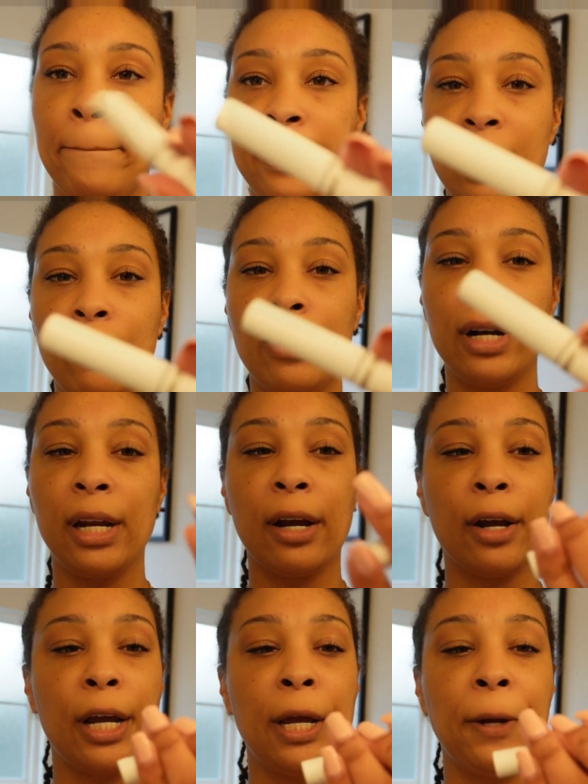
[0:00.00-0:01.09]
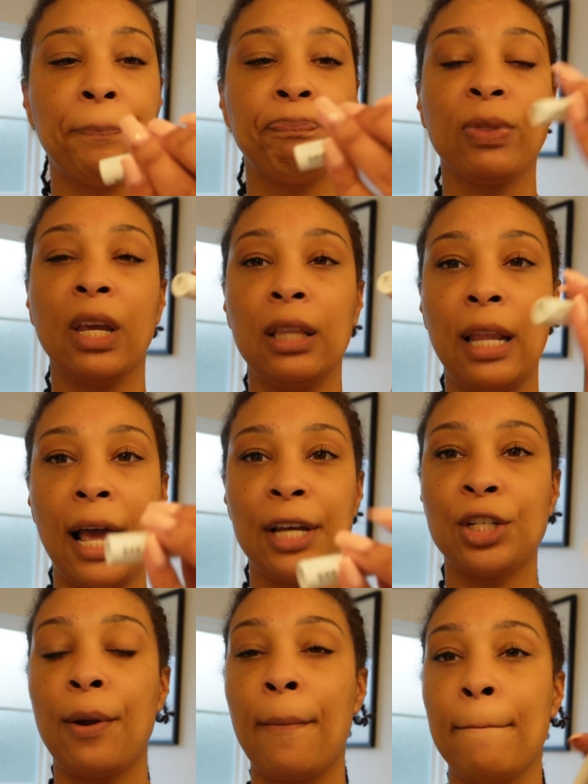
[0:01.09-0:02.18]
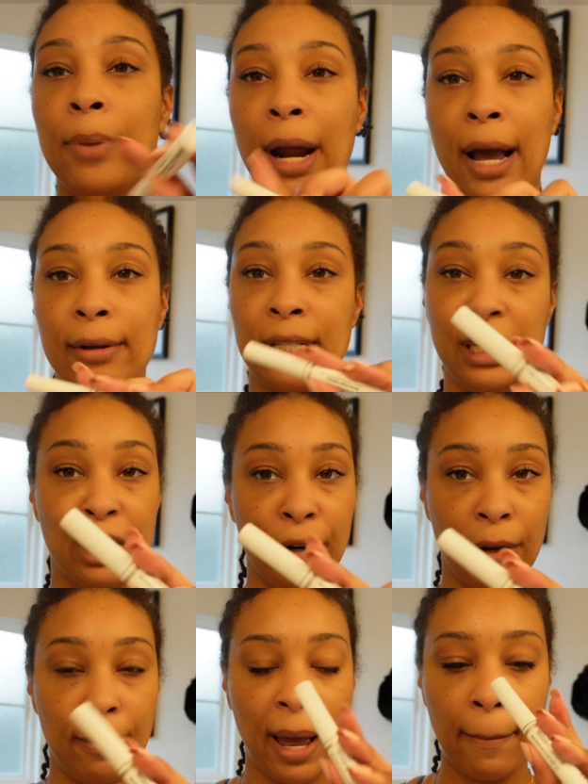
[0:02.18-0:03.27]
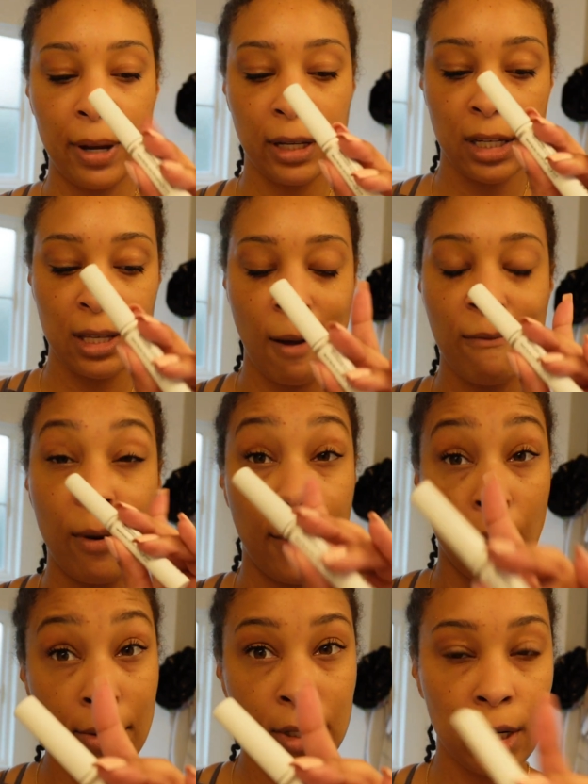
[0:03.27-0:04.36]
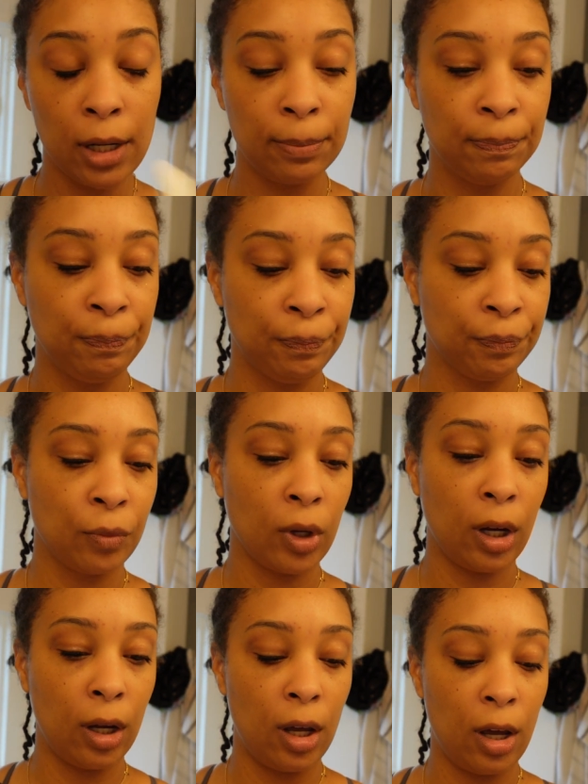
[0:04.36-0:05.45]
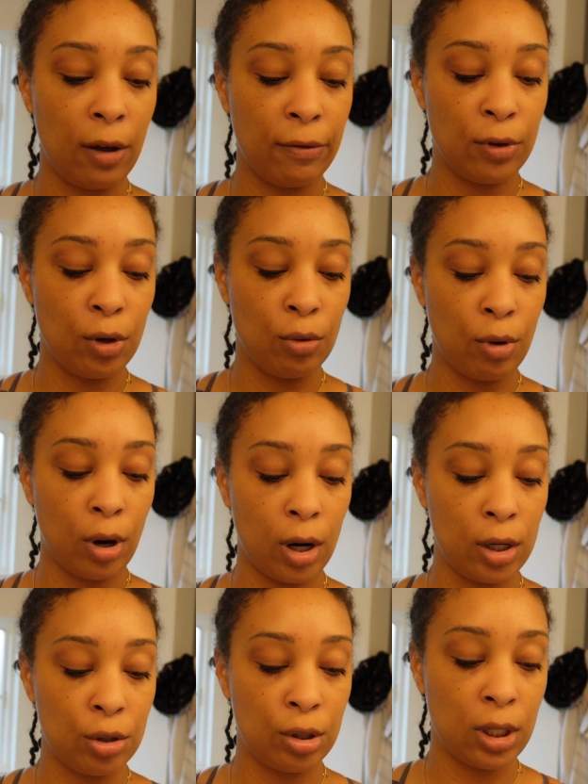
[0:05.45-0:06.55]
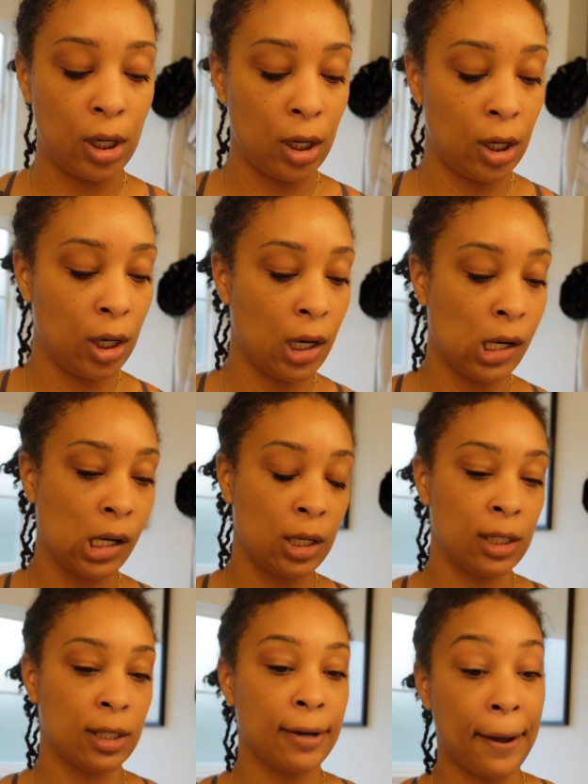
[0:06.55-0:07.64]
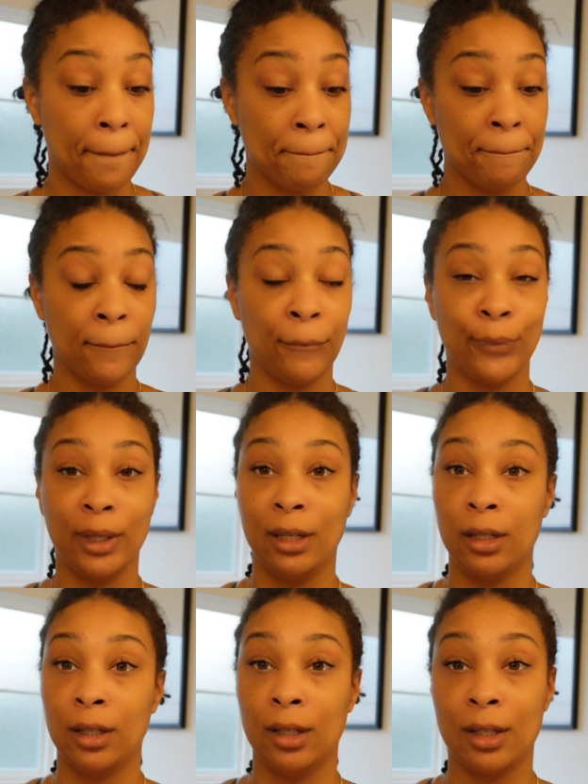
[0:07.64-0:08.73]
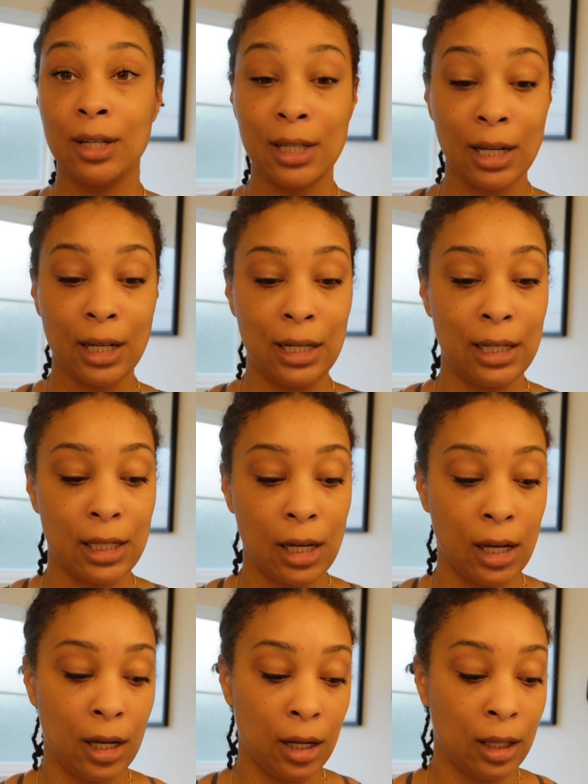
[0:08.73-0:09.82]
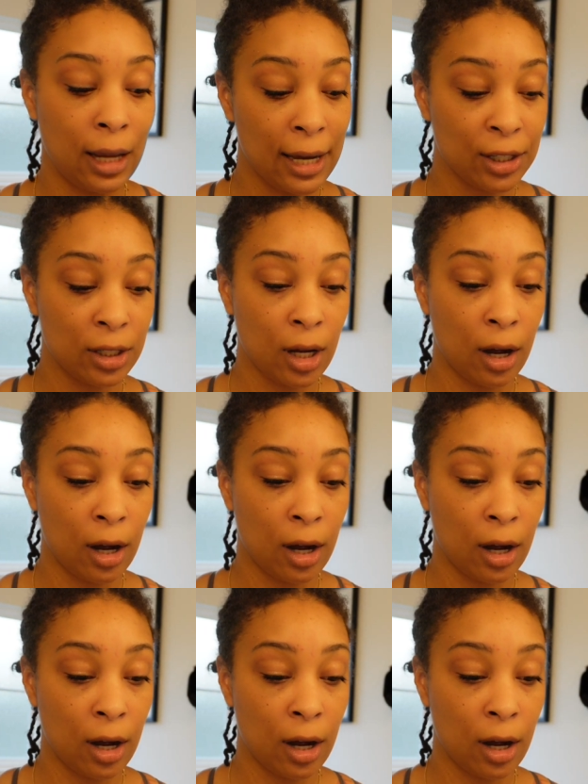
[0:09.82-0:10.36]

the Ordinary Lash and Brow Serum, I picked this up from Ulta if you are interested. So yeah, let's take these lashes